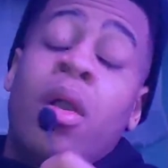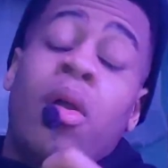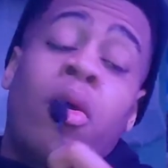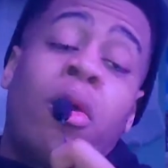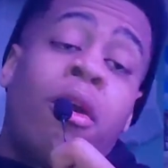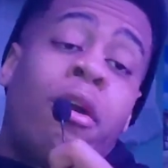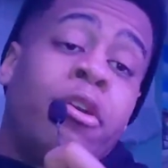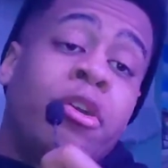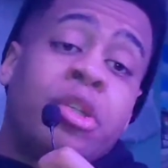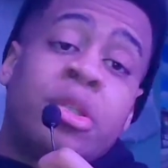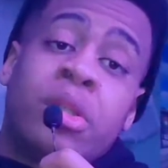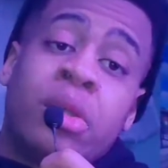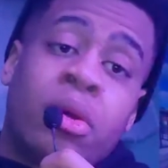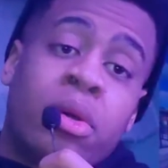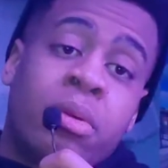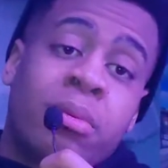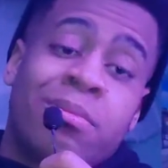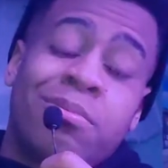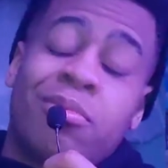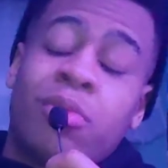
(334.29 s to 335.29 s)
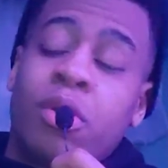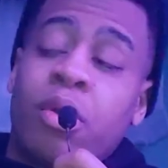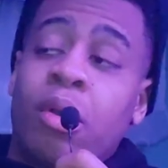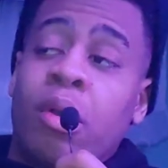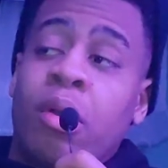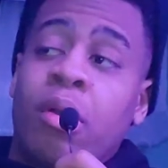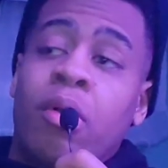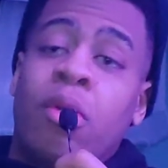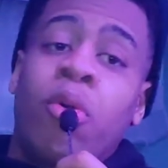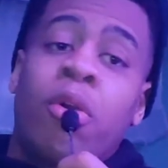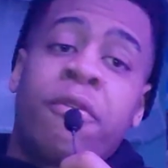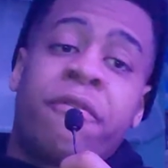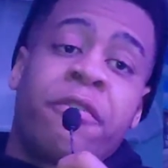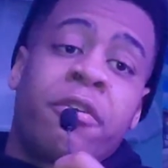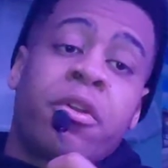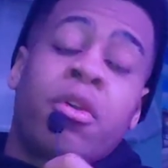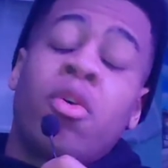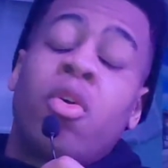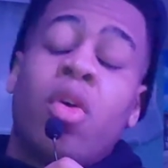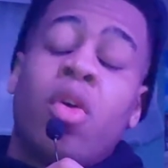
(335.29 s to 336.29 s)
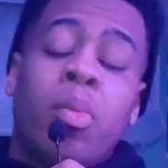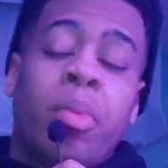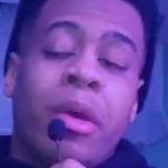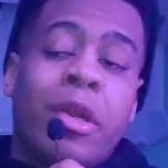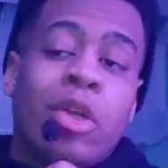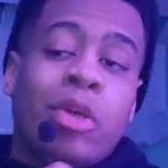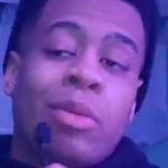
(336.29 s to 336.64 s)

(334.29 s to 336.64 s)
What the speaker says: or you're still going for your goal but it